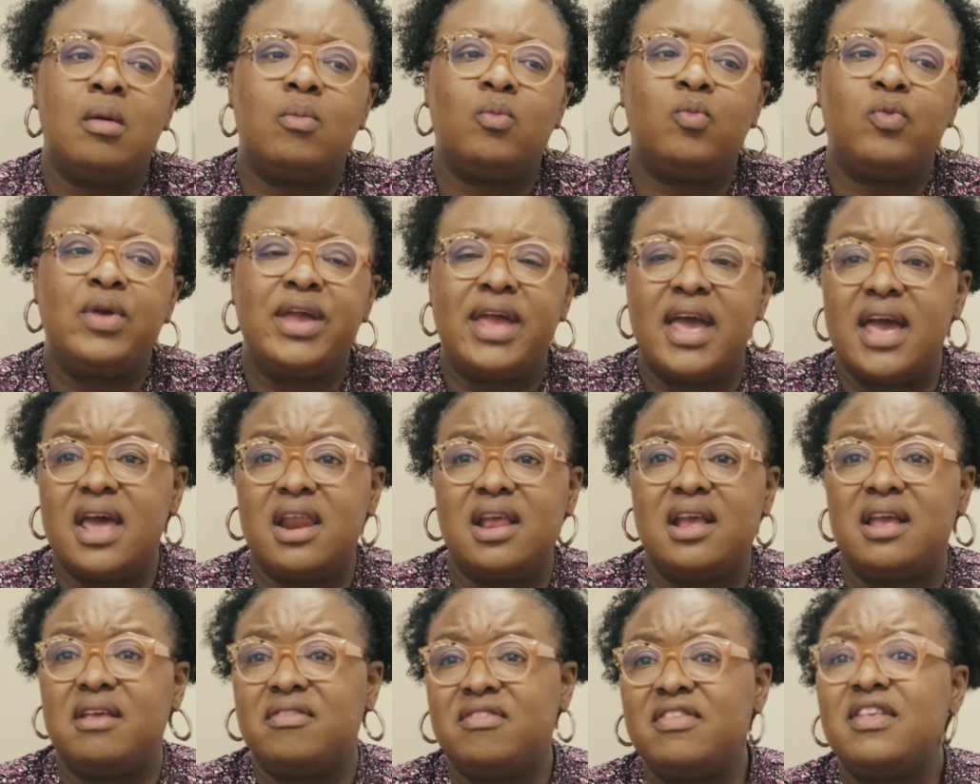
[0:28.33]
we had
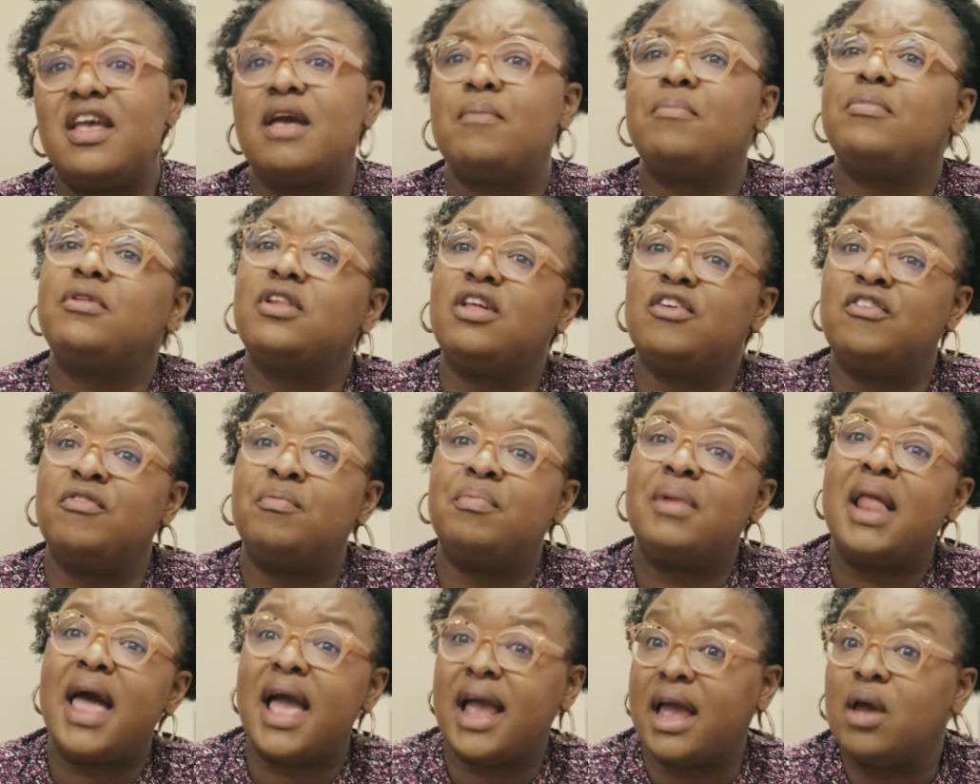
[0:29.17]
a sample of
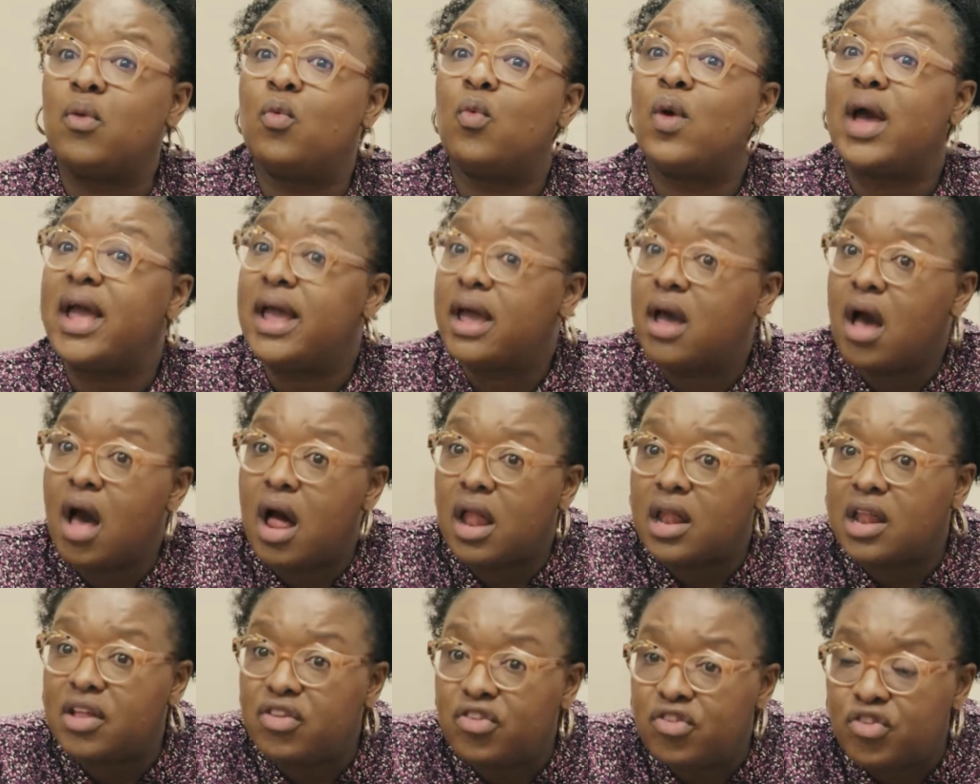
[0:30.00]
black and white
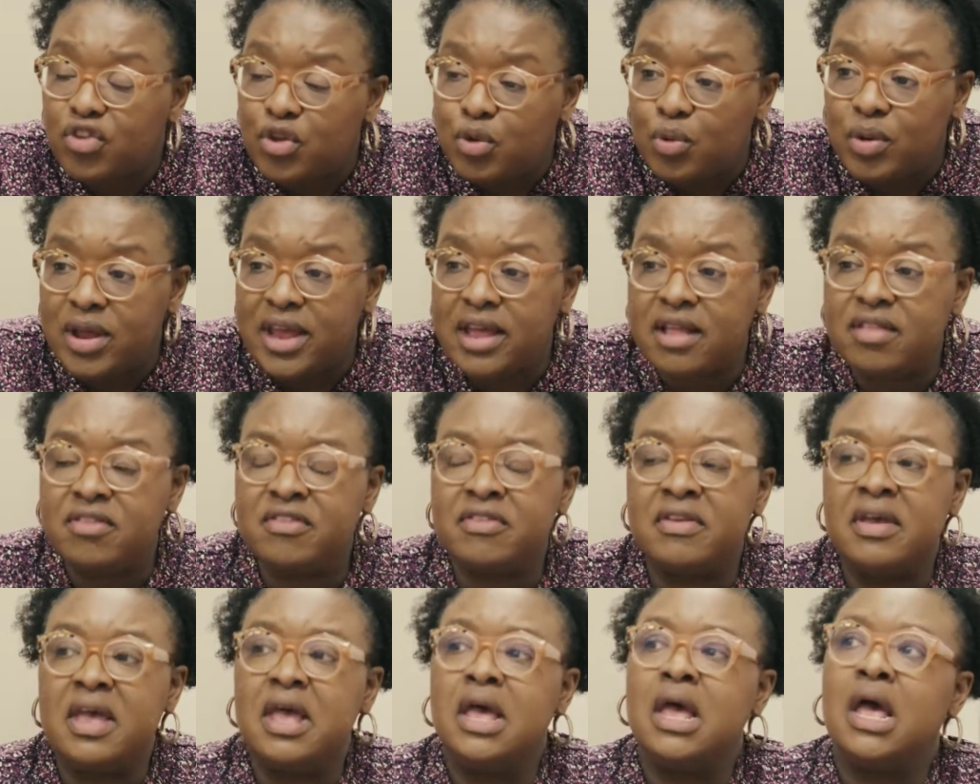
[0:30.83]
college
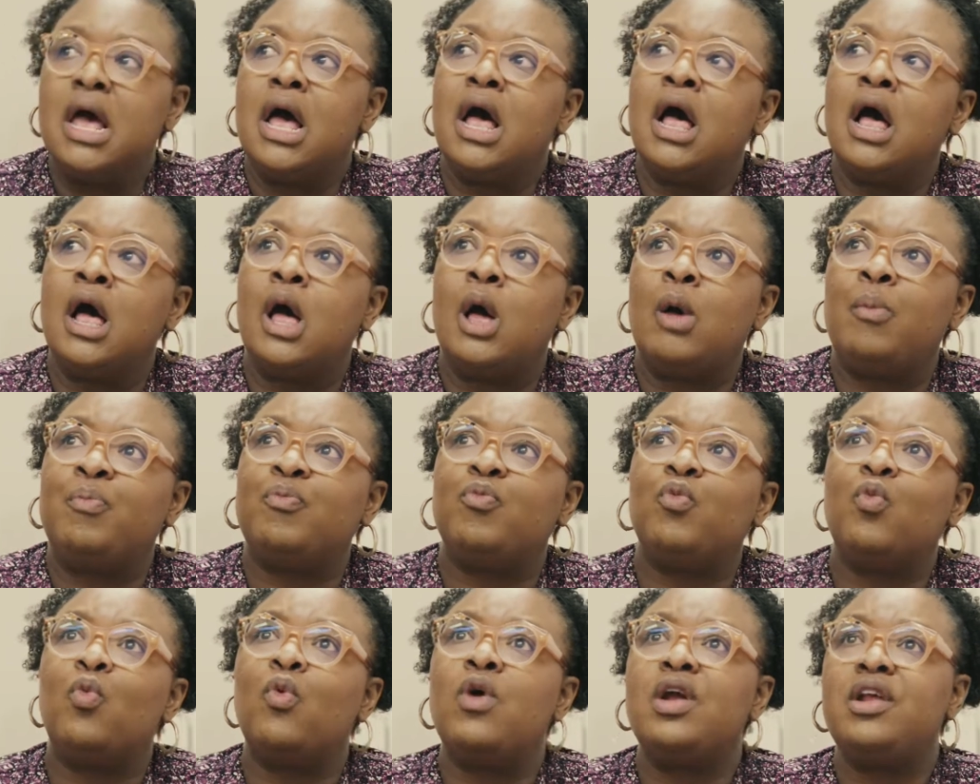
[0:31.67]
students.
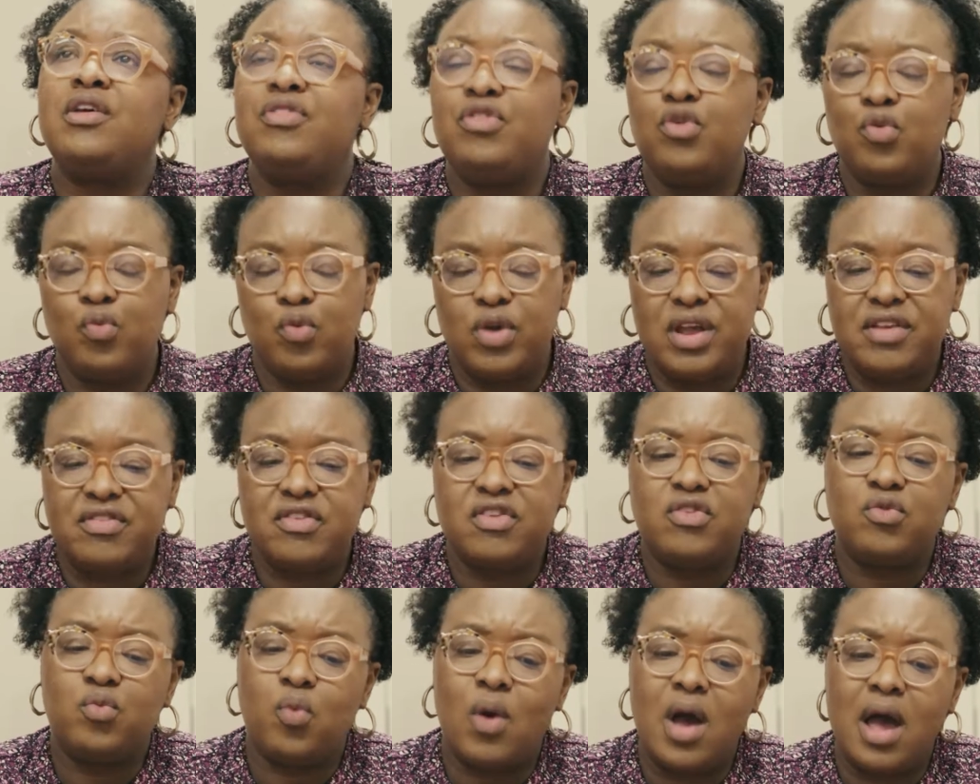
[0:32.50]
One of the
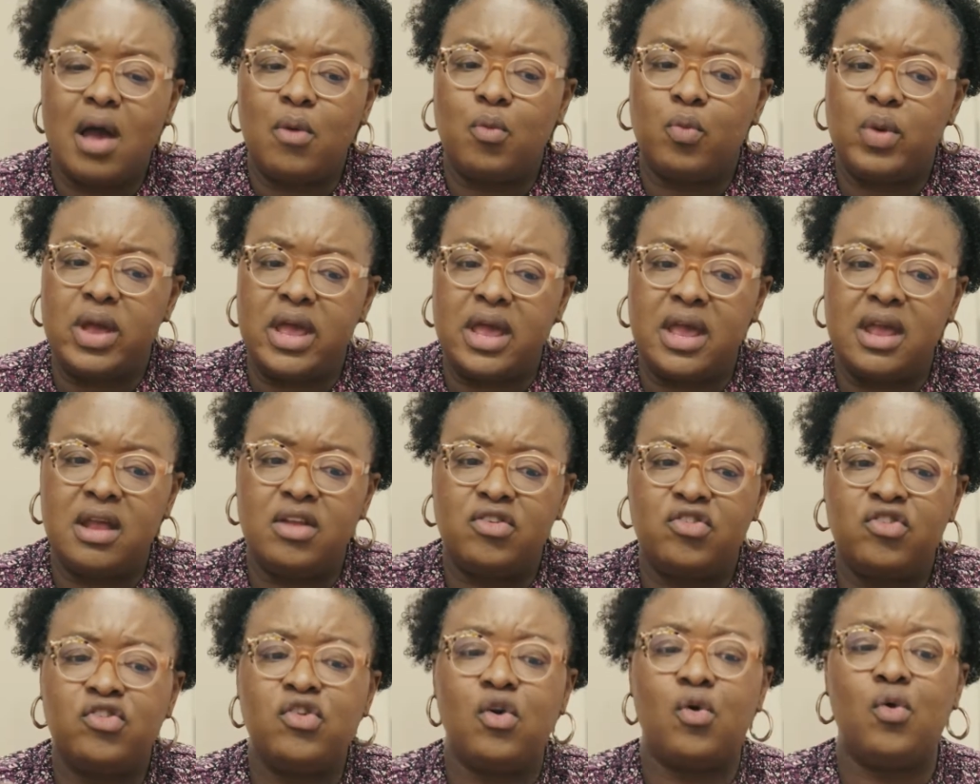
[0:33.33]
reasons why we
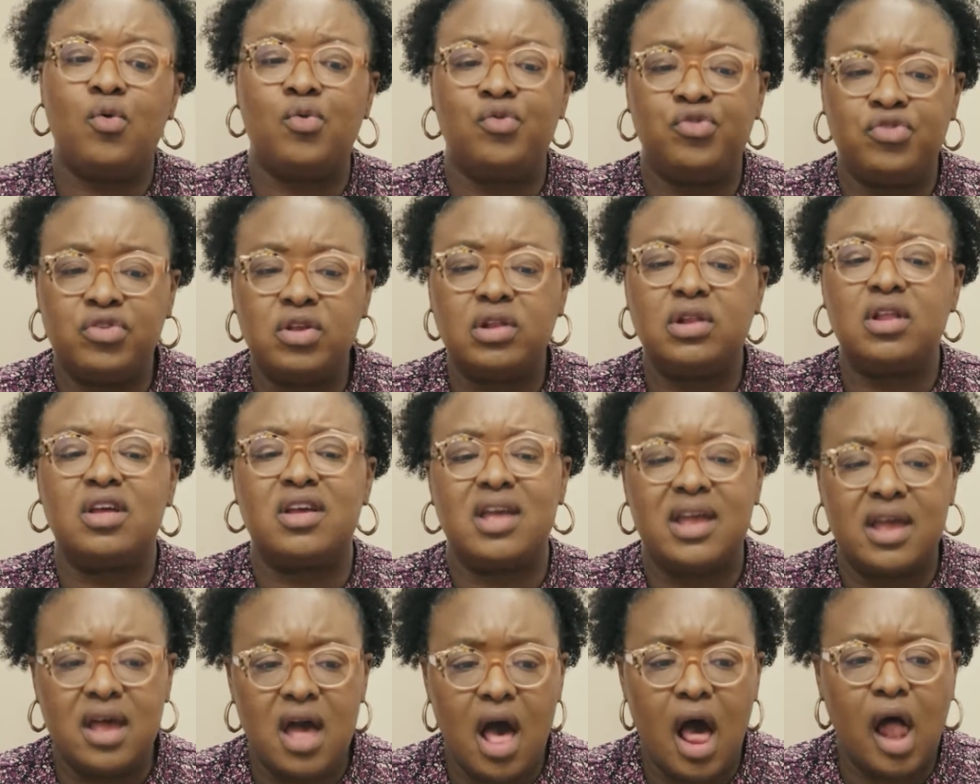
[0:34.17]
chose to look
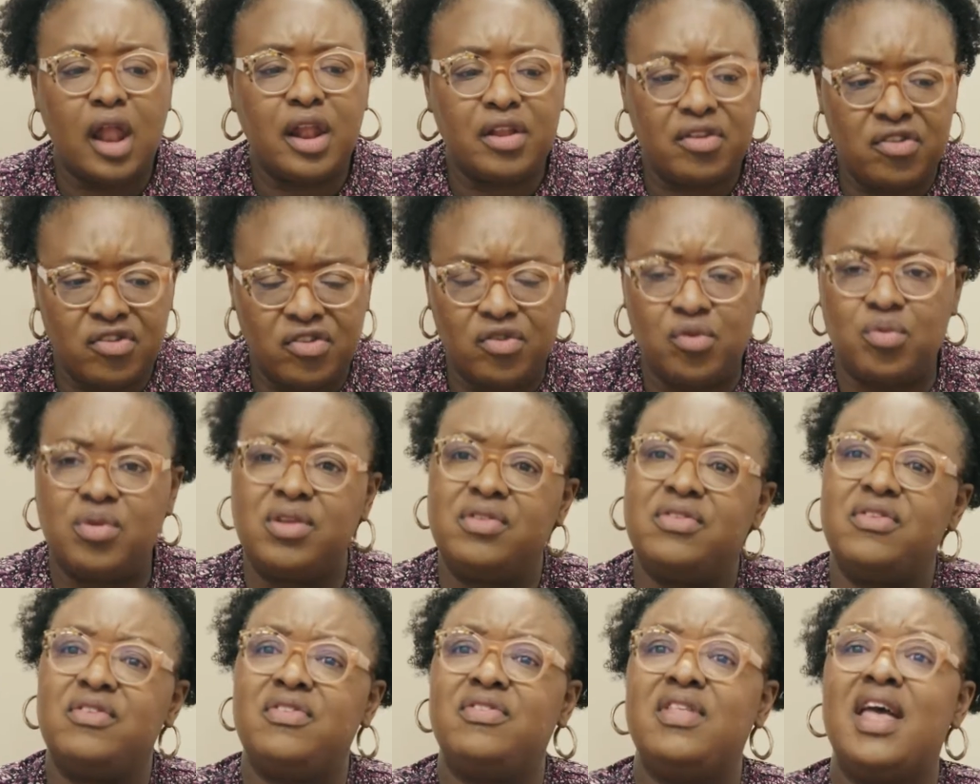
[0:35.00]
at college
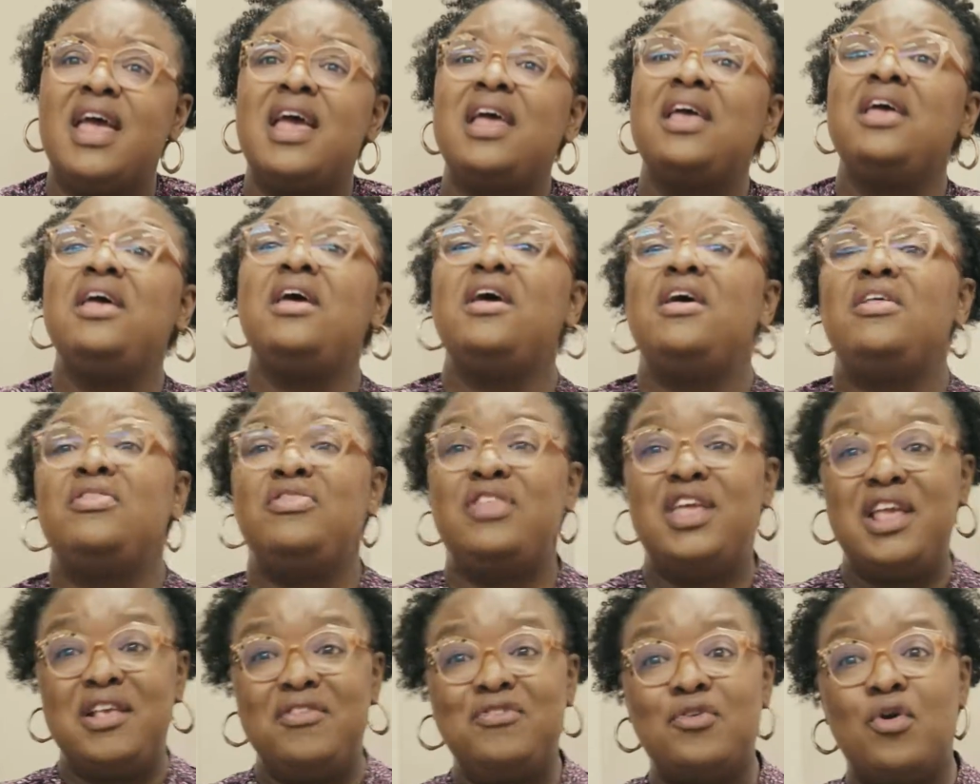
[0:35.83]
students is that
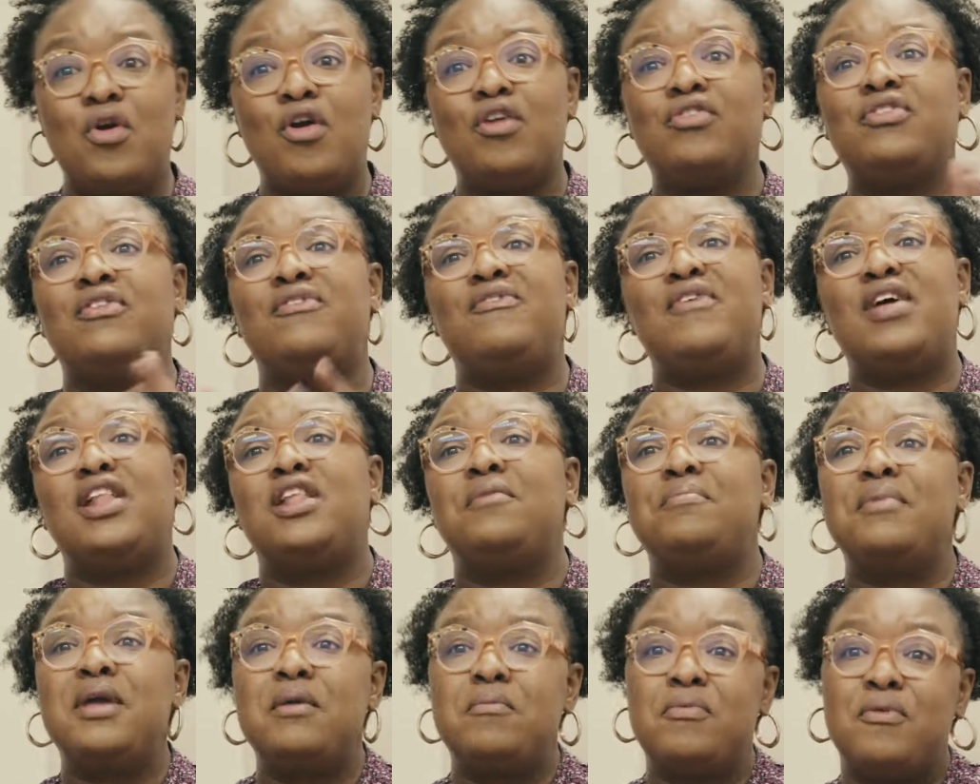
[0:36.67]
these are
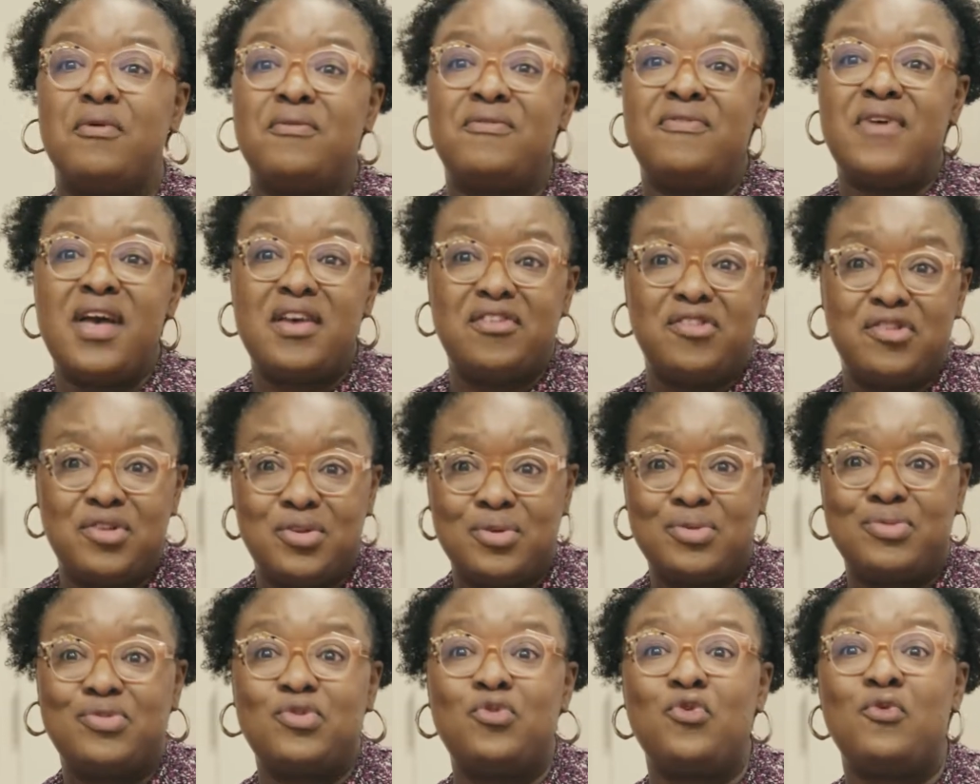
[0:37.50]
developing
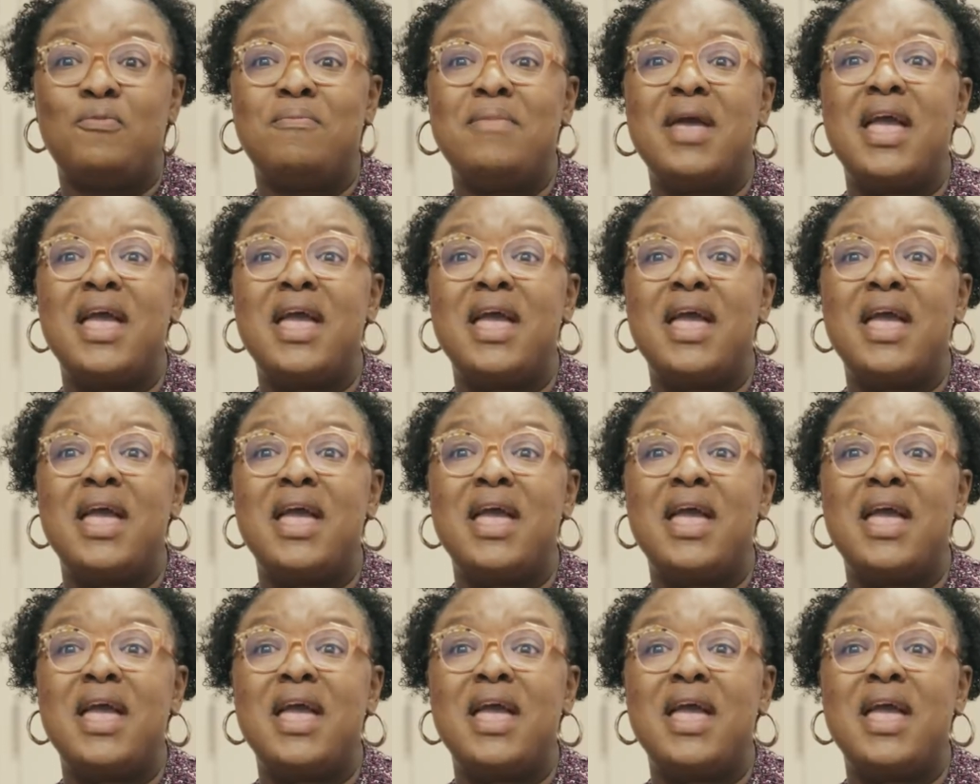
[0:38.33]
professionals who